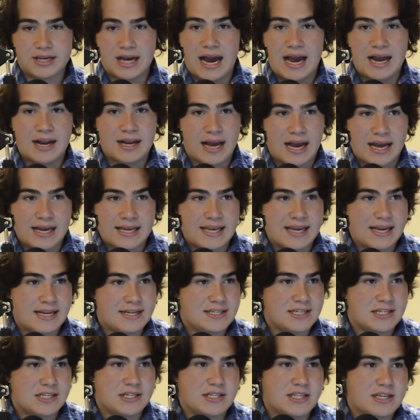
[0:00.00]
I can't
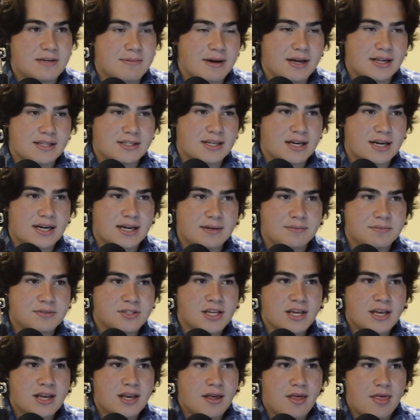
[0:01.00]
tell you the amount of times
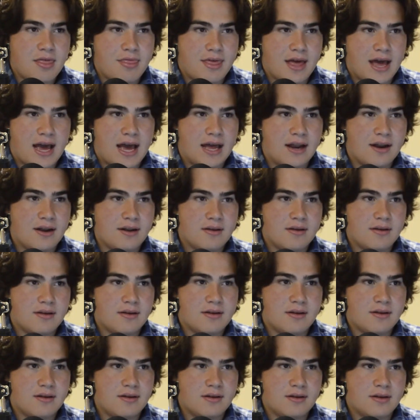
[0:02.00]
that
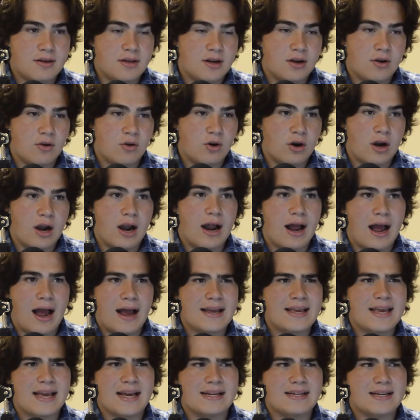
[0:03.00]
I
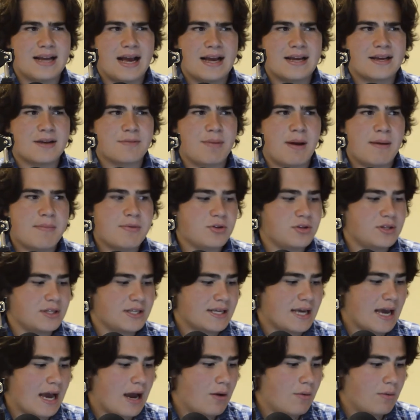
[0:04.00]
could probably only
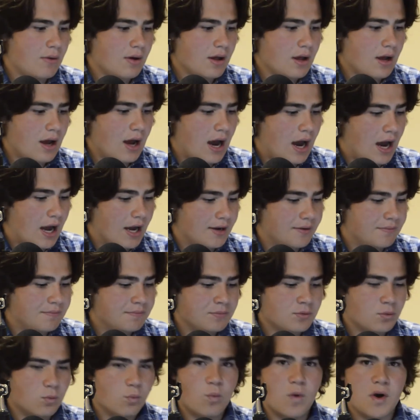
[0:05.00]
count on
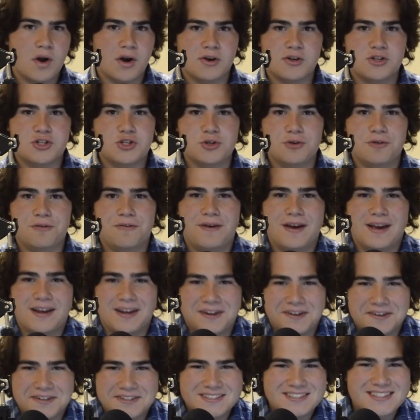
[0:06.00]
1 or 2
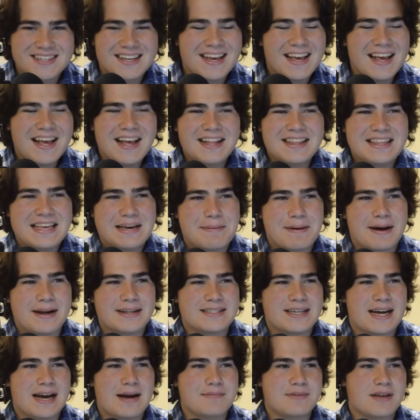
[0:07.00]
fingers the amount of
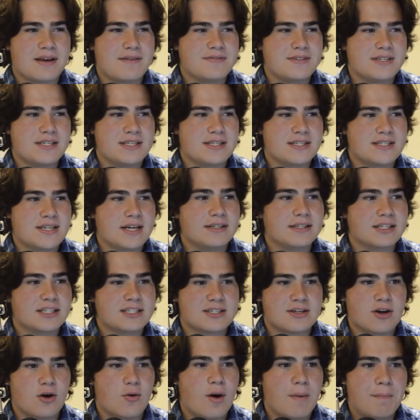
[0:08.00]
times I've seen the Celtics
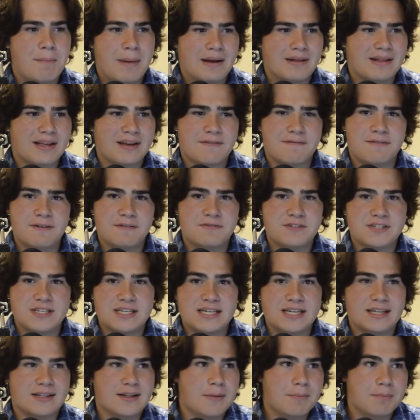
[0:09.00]
go up by like 15
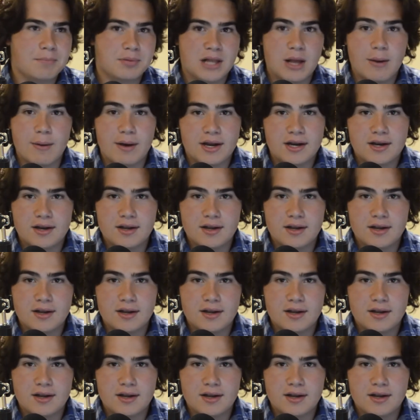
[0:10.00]
and then blow it.